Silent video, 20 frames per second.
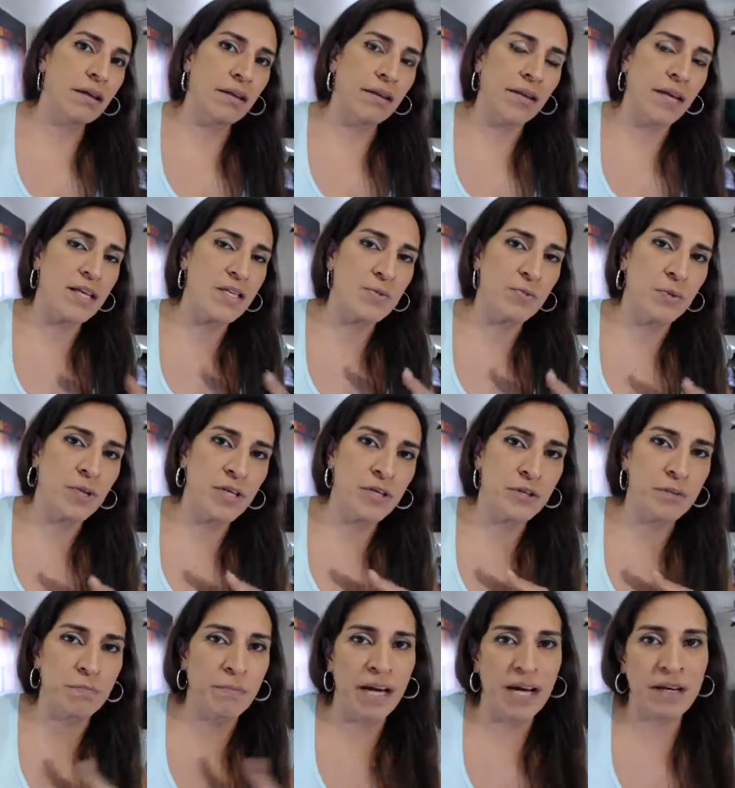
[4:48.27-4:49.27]
That's where
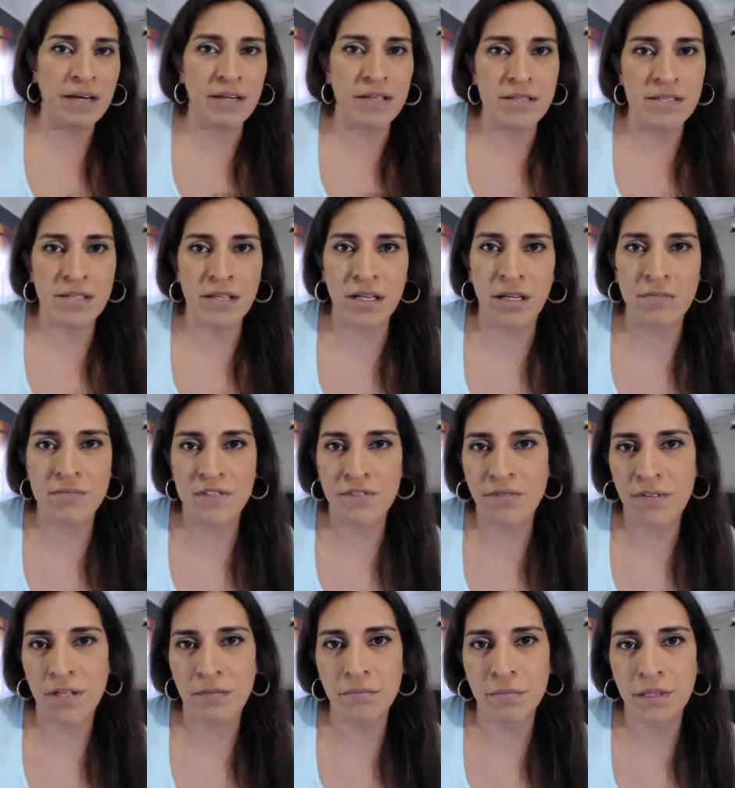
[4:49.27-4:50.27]
your madness comes
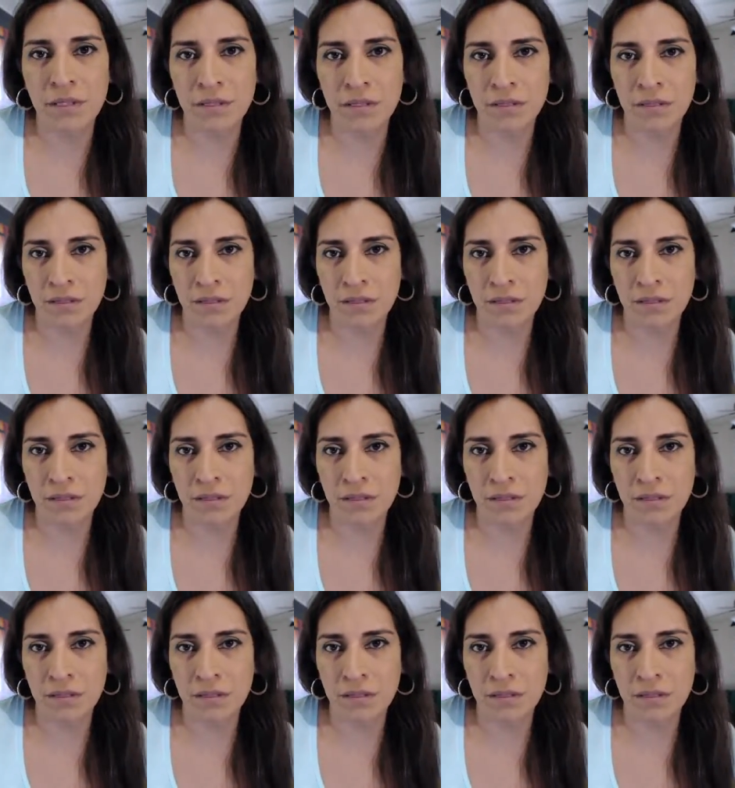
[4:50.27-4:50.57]
from.